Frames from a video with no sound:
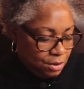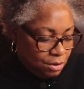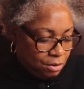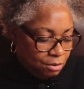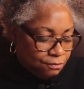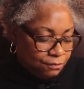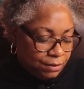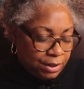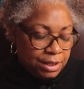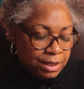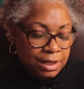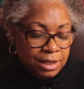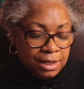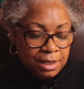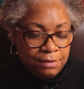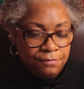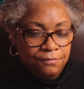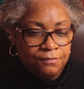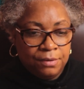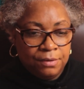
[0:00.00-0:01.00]

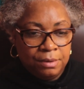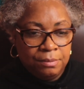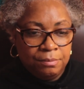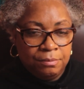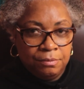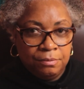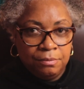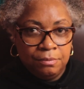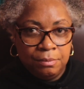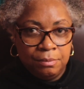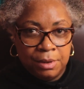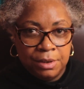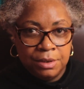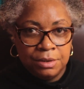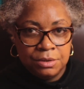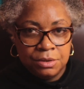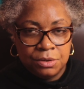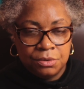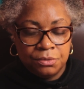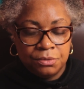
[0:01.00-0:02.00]
already from my
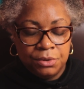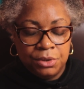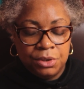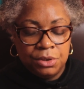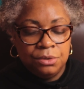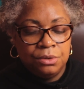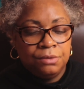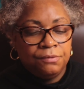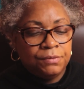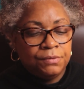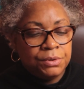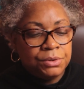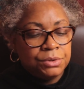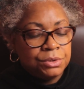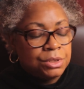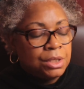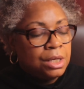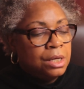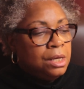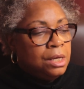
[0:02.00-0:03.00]
story universe,